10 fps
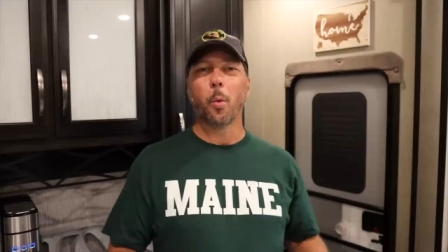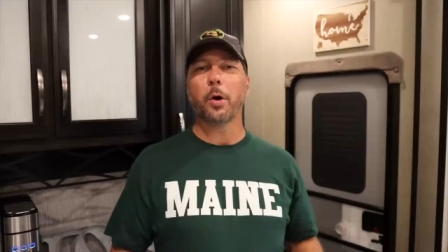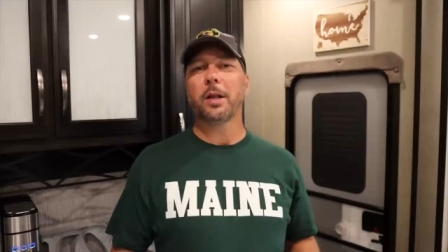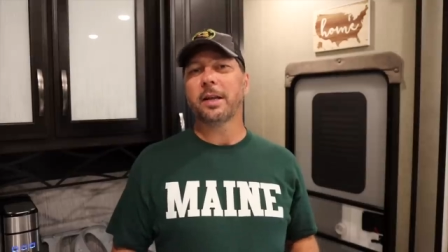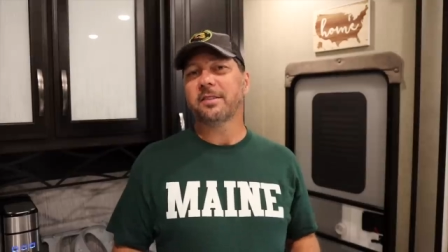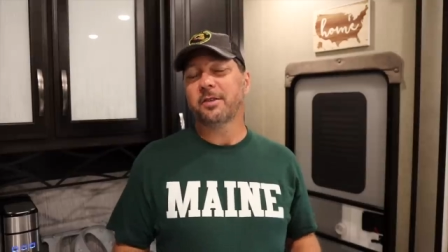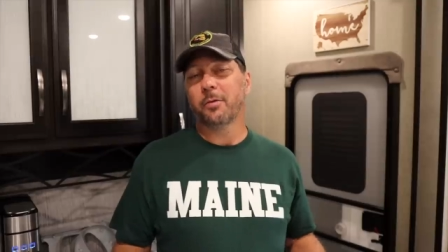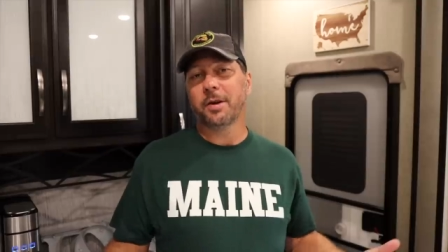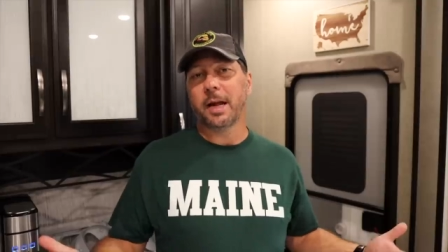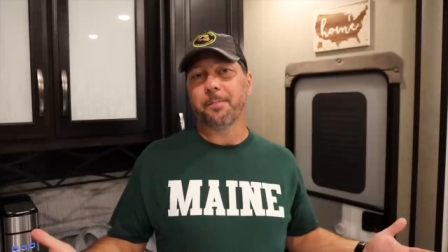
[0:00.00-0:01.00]
We're gonna let it sit
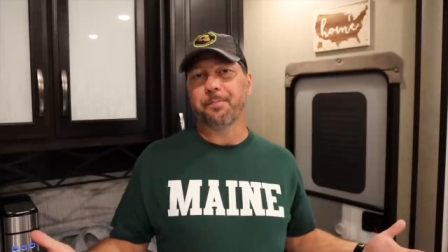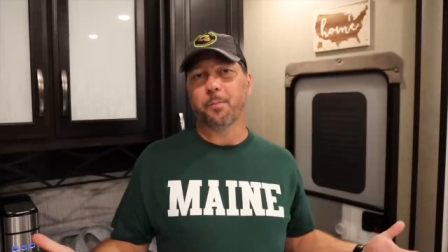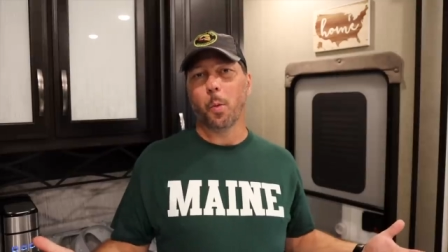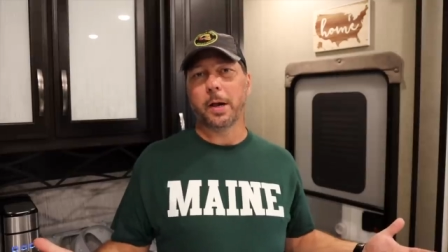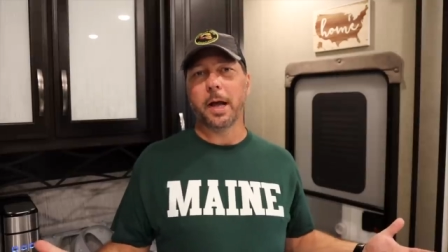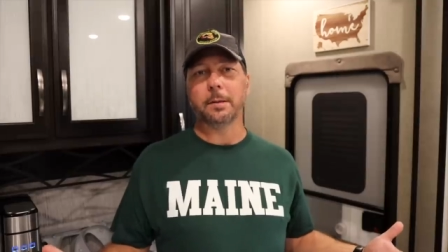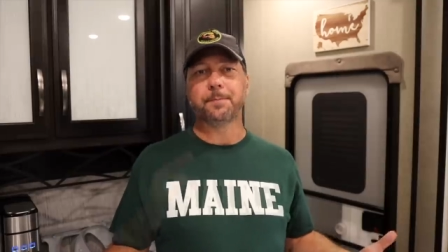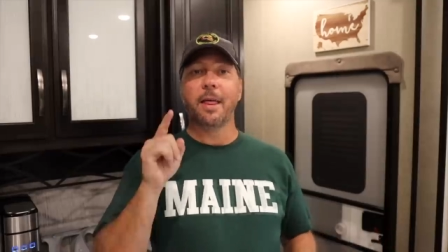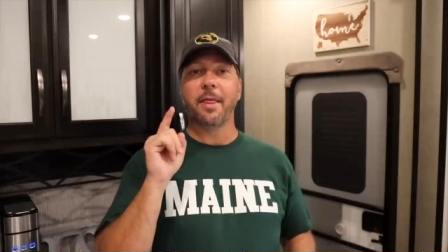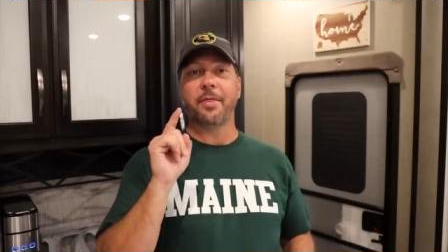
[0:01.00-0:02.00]
overnight, why not?
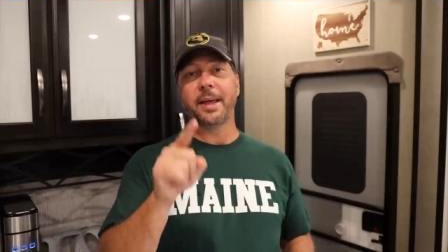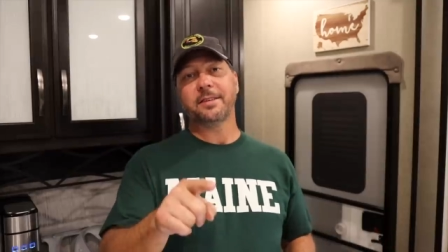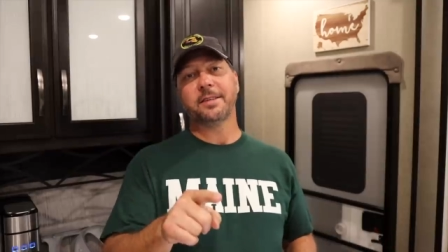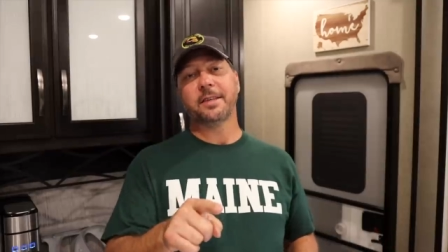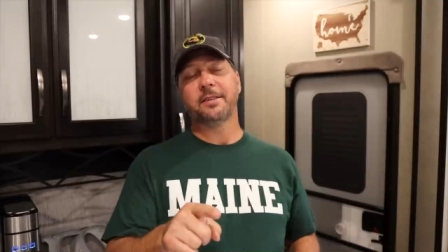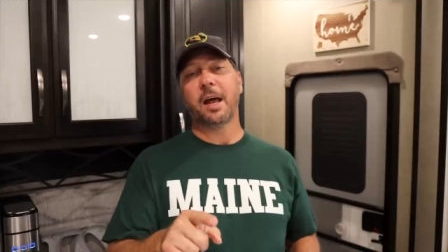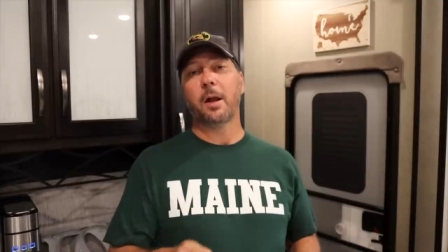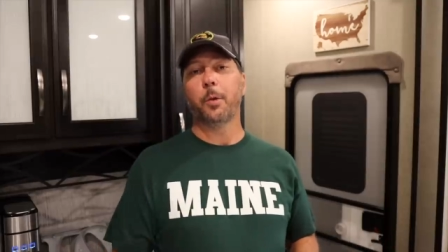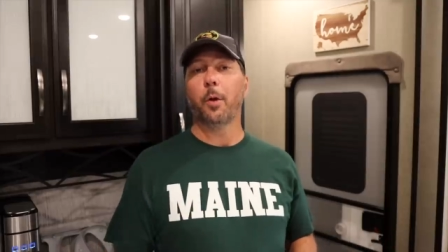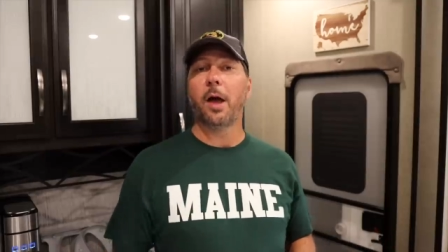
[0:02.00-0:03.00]
Thanks again,
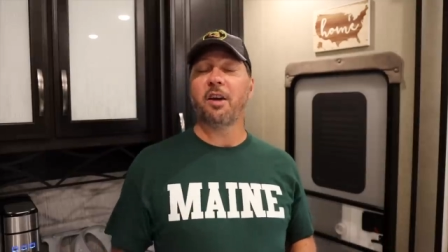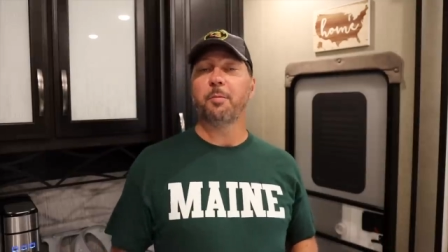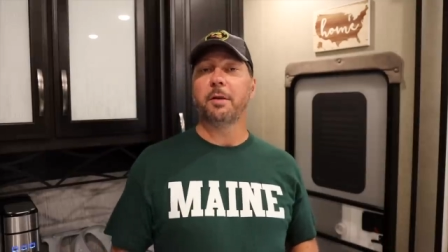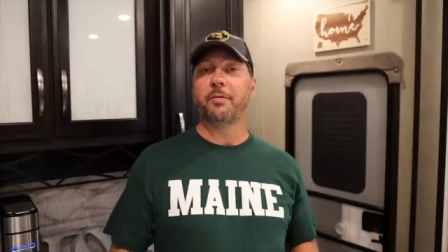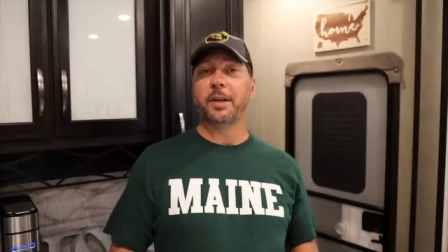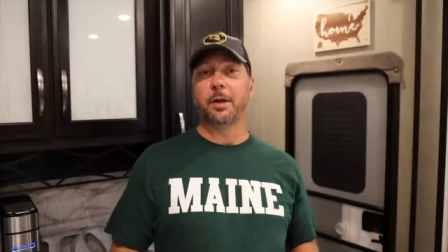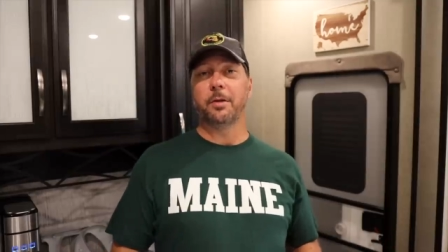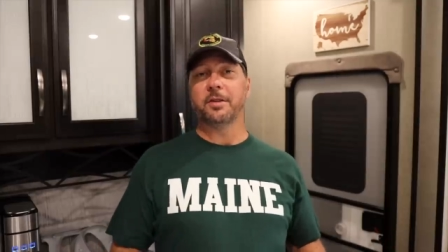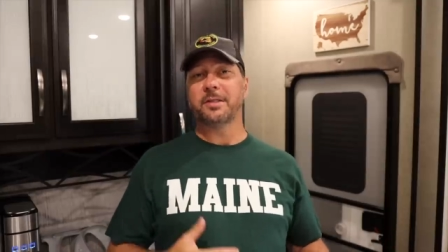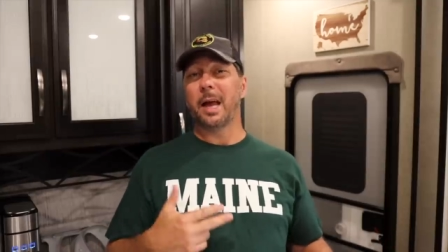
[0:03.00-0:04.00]
Todd. We don't have him on video
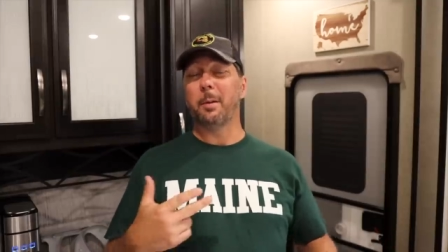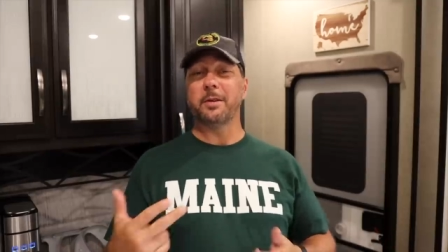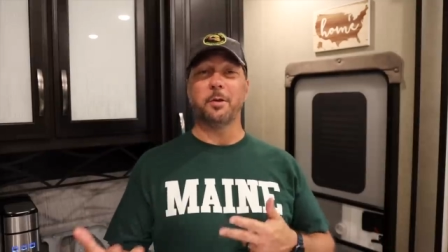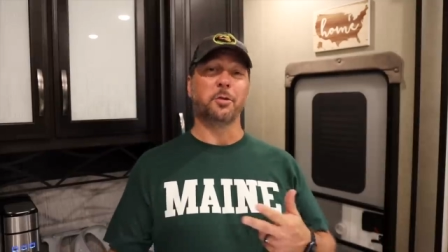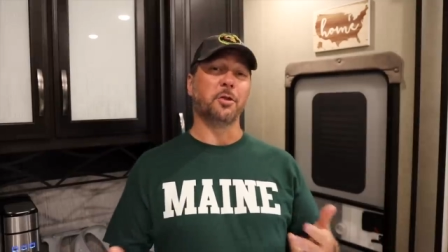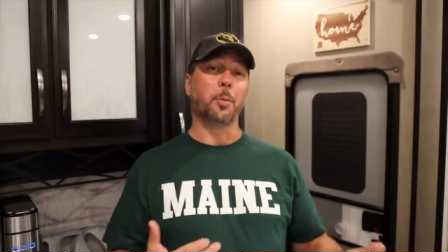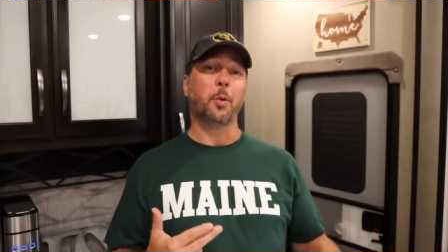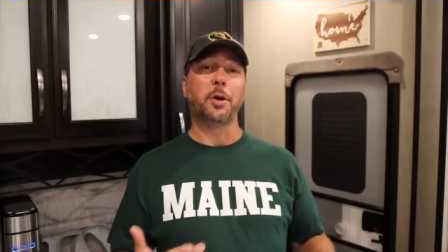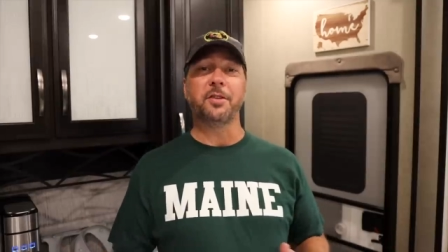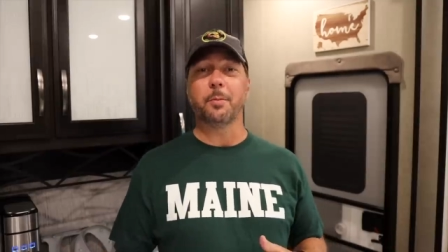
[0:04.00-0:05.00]
this time because this was a
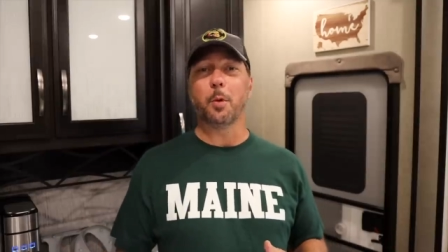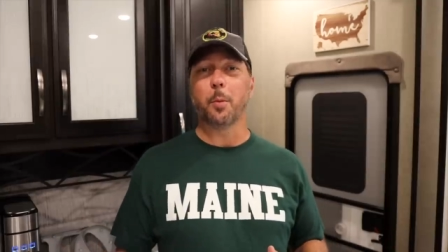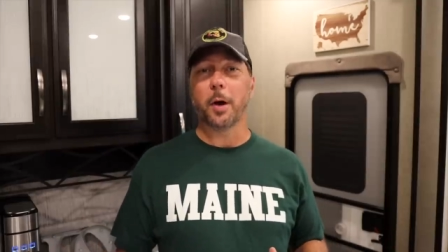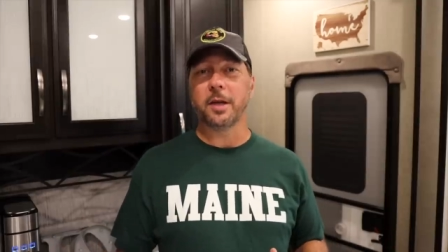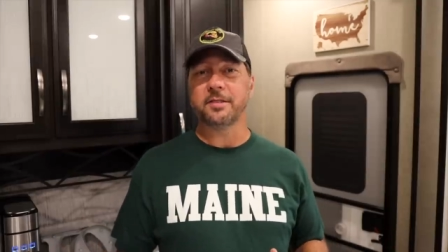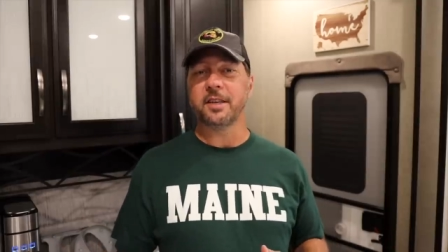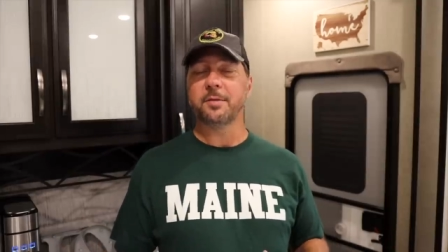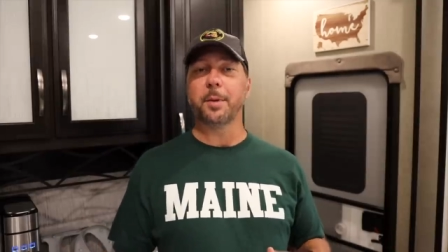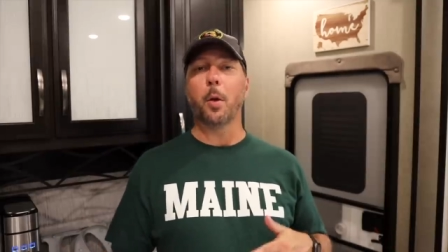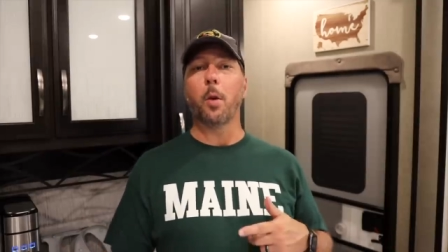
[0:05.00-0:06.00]
pretty simple process,
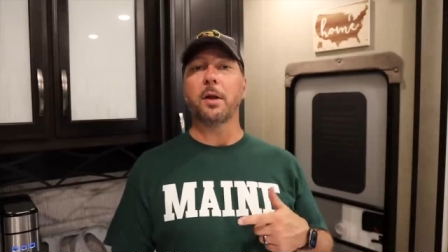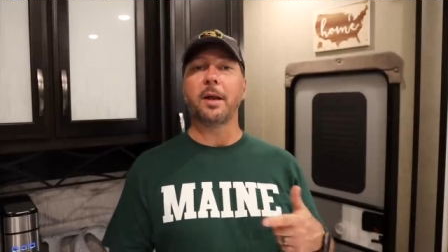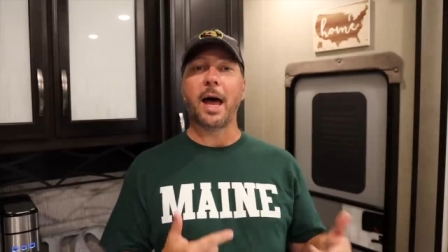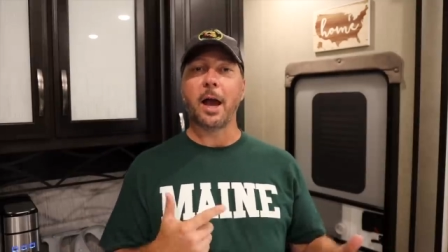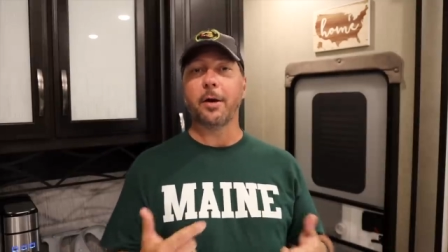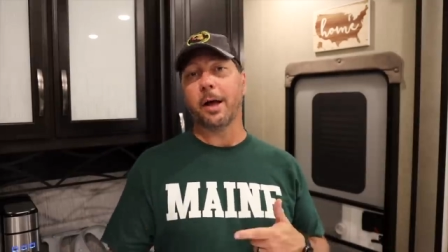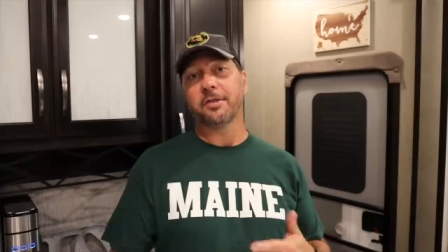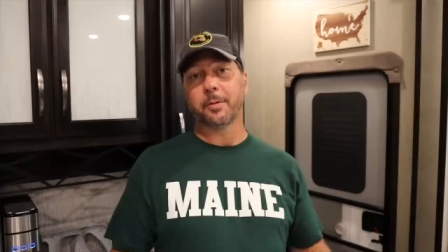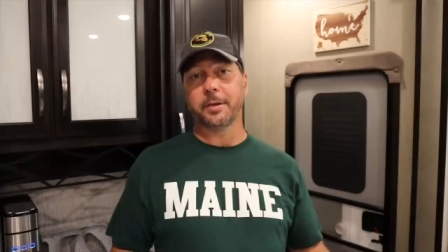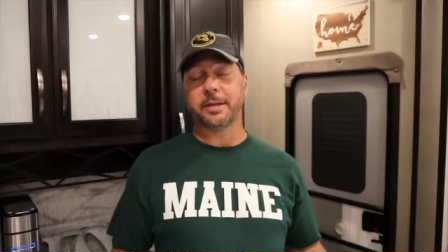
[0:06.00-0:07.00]
but I wanted to iron
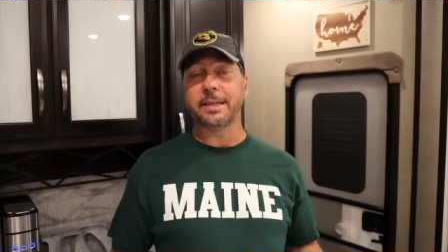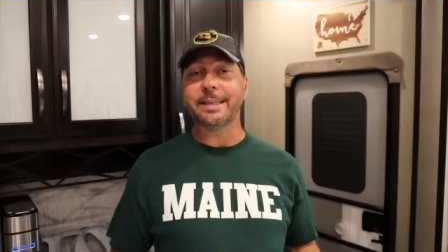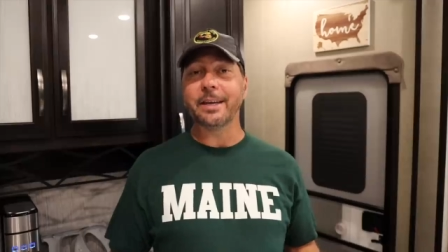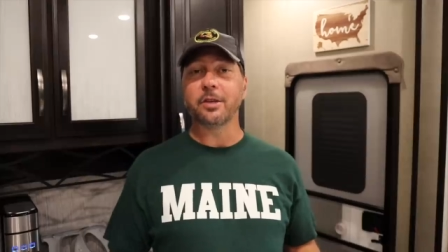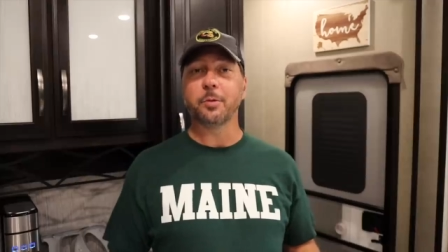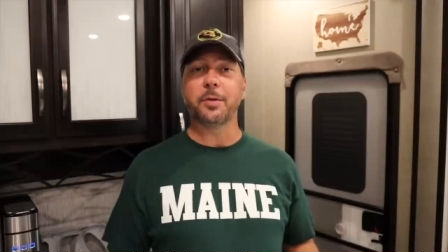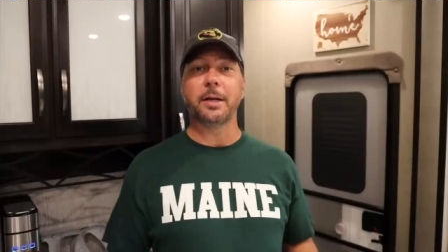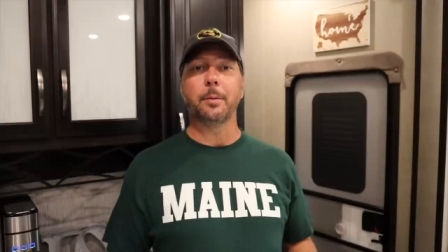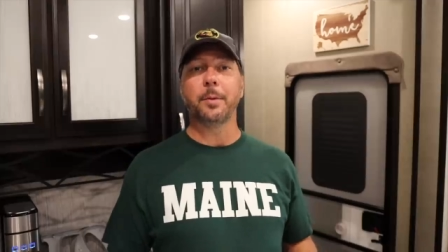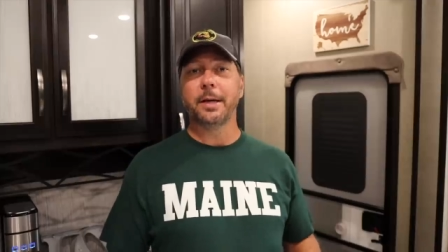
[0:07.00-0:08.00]
out some of the details with
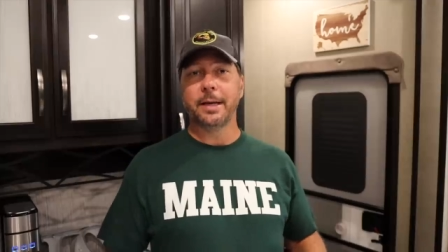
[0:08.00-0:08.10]
him.